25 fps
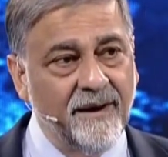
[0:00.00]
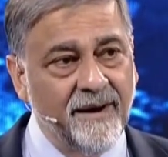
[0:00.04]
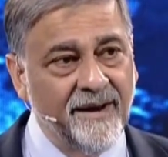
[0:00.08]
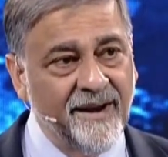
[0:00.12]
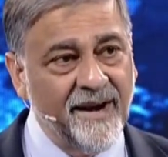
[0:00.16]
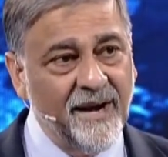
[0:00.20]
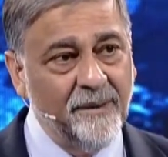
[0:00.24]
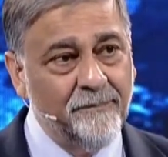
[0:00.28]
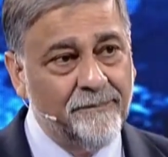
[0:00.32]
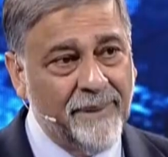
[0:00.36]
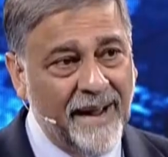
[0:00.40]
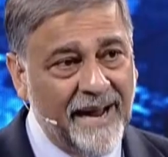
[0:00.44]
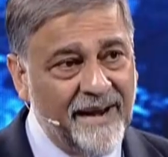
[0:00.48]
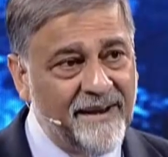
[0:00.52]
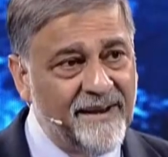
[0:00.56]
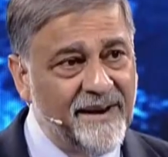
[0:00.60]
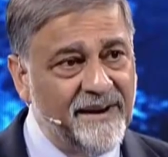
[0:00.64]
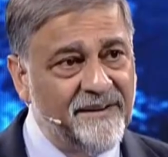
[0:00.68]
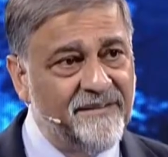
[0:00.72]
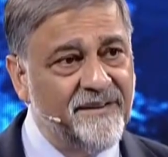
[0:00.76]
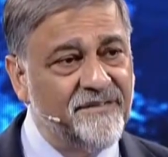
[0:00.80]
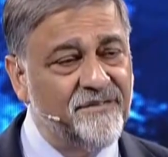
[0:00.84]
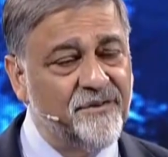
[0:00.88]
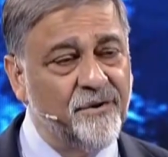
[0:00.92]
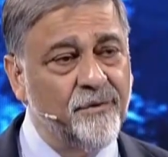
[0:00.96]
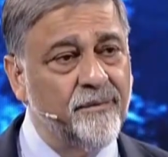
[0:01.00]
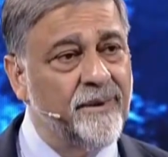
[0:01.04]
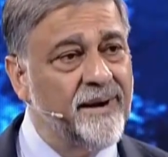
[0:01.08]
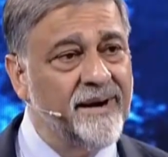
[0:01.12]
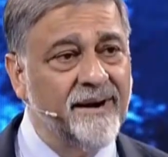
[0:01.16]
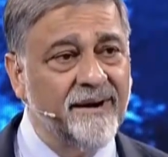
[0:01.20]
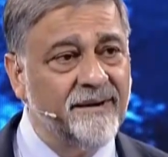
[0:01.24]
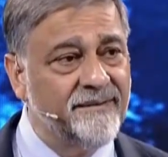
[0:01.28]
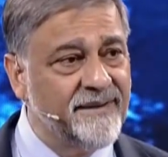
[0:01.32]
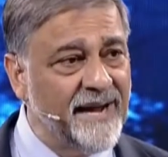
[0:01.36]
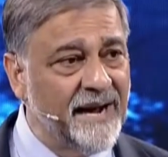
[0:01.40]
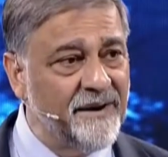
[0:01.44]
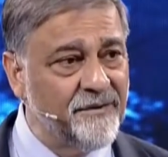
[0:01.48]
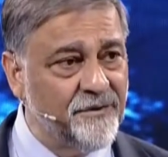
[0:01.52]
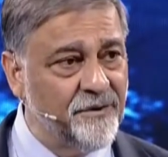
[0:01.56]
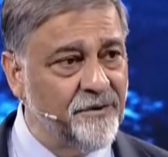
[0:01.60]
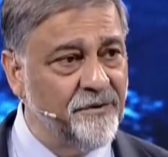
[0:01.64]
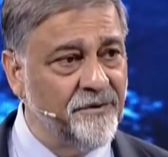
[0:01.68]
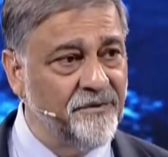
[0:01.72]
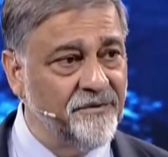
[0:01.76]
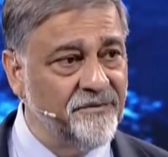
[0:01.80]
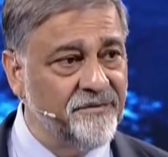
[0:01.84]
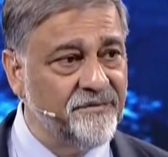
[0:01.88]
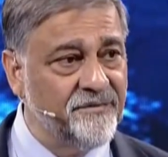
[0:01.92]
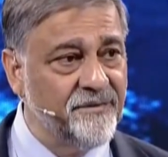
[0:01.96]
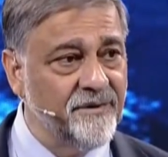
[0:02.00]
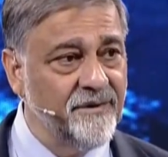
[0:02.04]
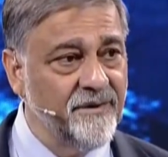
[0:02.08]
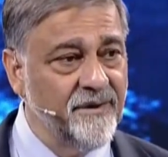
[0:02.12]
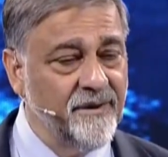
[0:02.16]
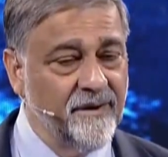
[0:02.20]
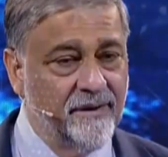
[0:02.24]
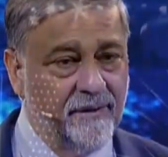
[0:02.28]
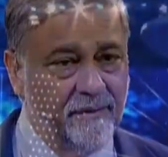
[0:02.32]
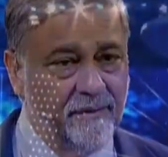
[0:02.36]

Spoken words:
Little band-aids that you wear, tattoos,